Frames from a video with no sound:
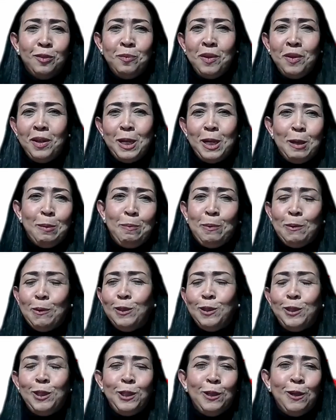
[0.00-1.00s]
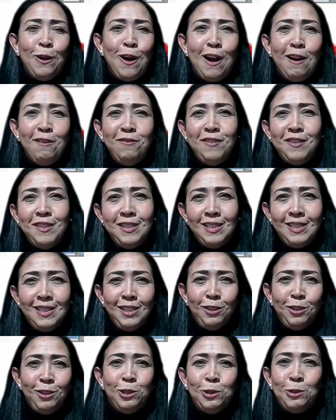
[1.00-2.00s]
from the airport to your office,
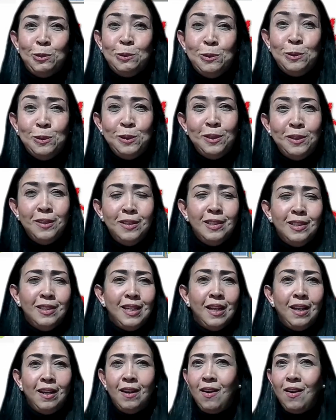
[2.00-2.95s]
your schools,